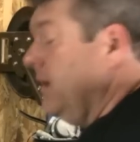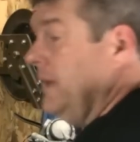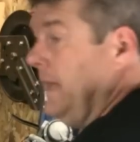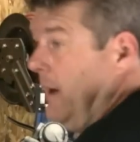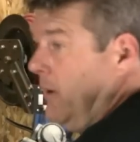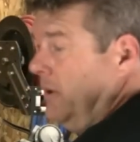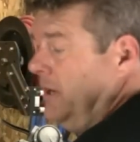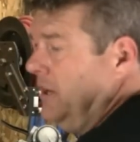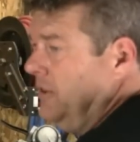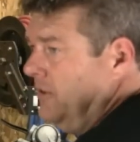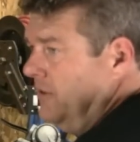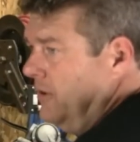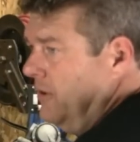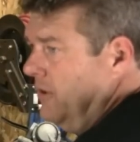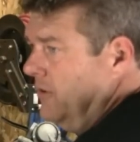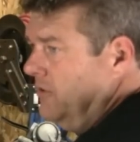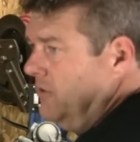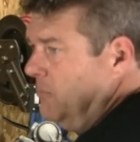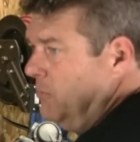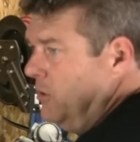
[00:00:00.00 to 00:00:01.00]
Now we need to
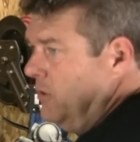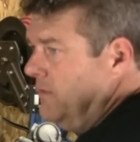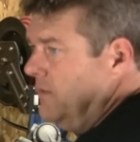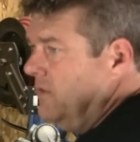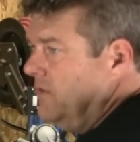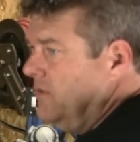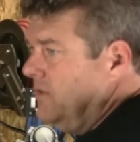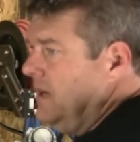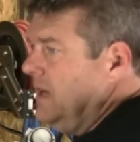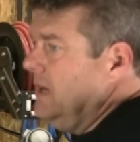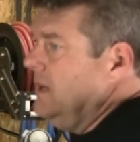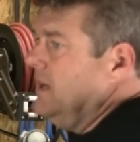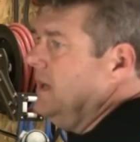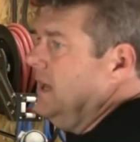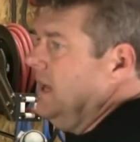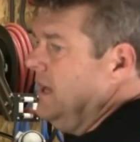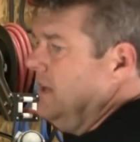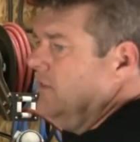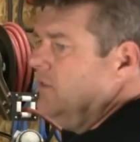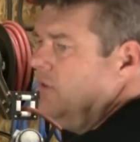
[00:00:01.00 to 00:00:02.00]
do is to move the seat
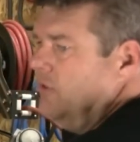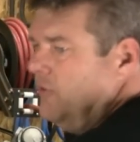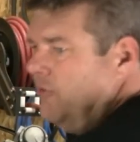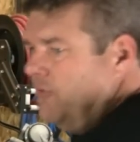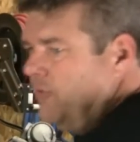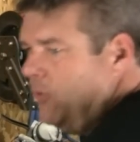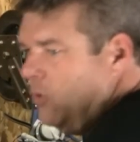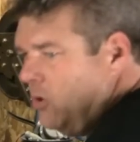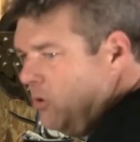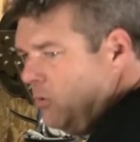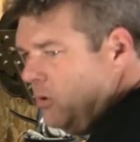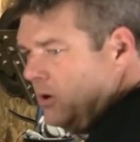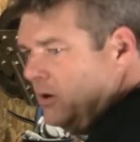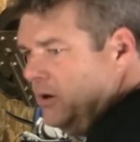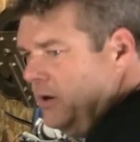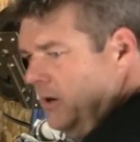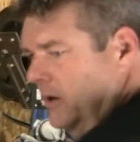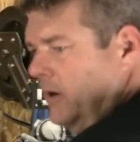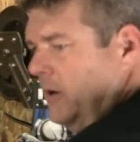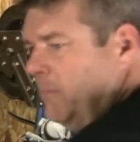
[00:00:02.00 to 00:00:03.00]
into the
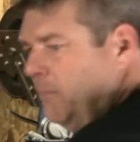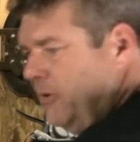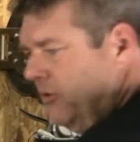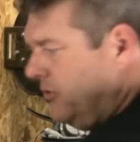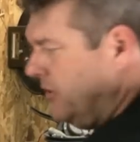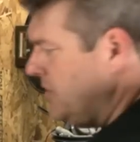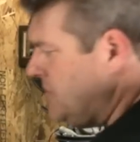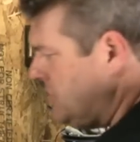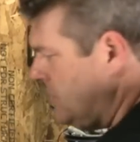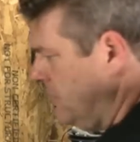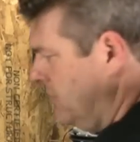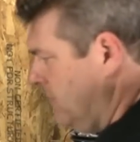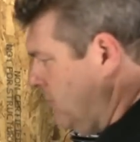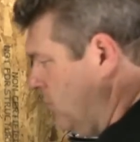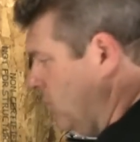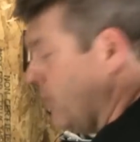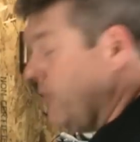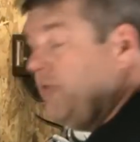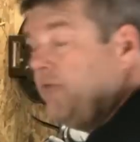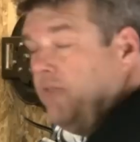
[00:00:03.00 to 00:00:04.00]
forward position
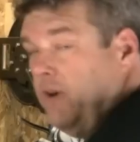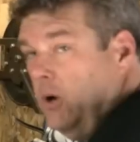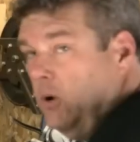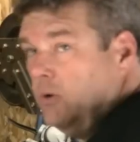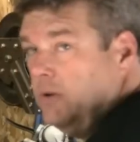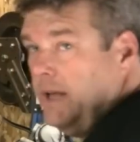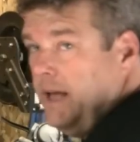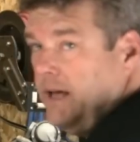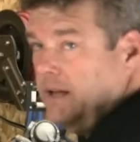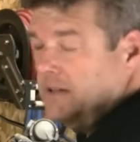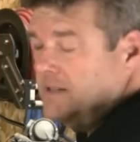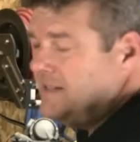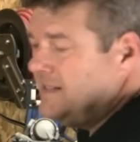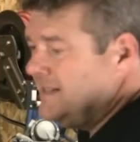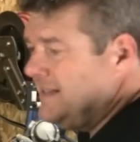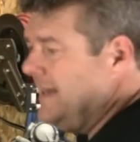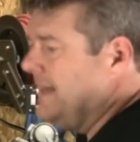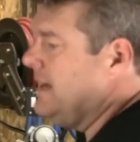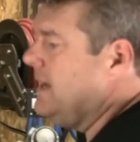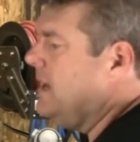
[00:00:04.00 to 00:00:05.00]
where the fold down is
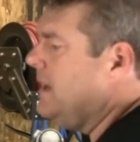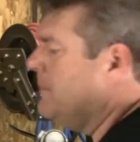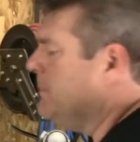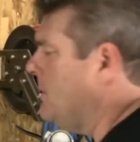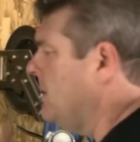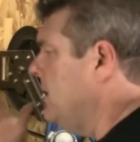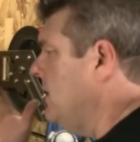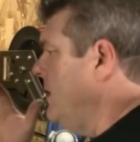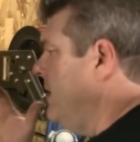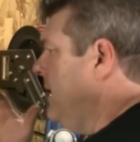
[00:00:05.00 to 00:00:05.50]
set up